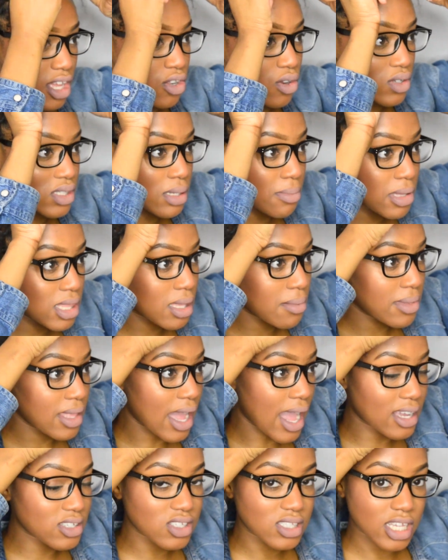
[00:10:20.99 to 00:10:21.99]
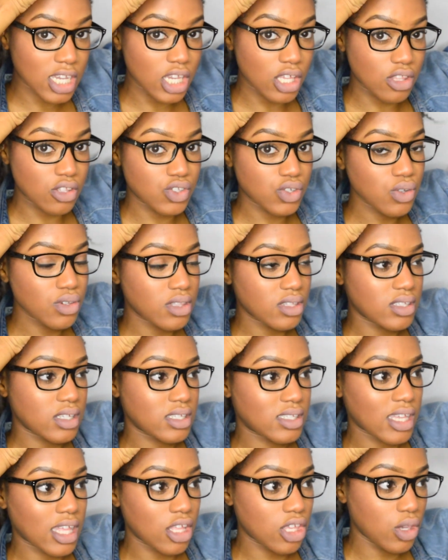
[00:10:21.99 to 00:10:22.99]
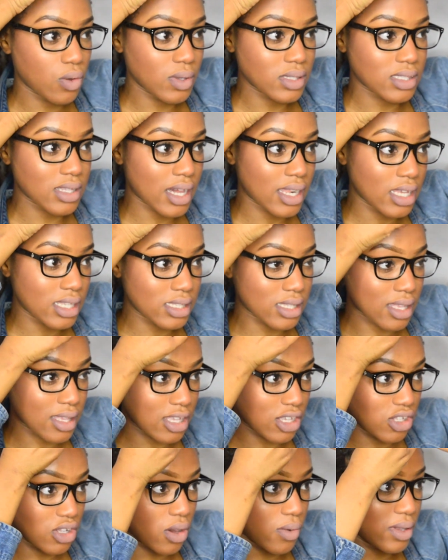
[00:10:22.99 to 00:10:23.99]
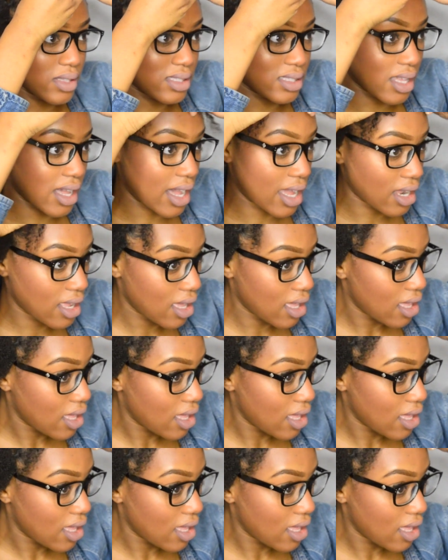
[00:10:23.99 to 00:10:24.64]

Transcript: You know, some of them, they're actually telling you the truth, and they're telling you it's not as, you know, it's not